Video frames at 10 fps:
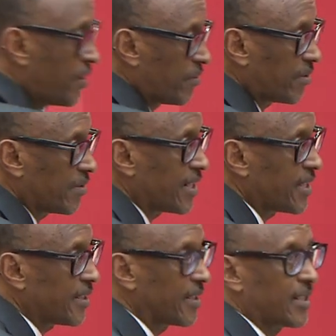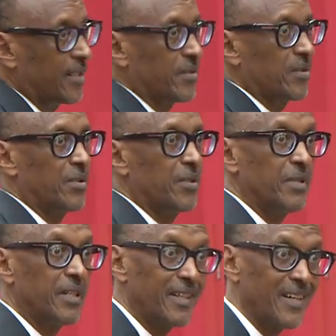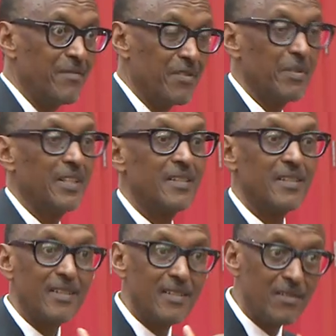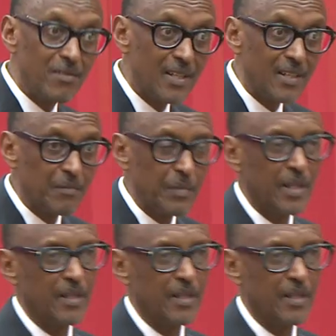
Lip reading: out grazing cattle, and when he comes back, he says, "You young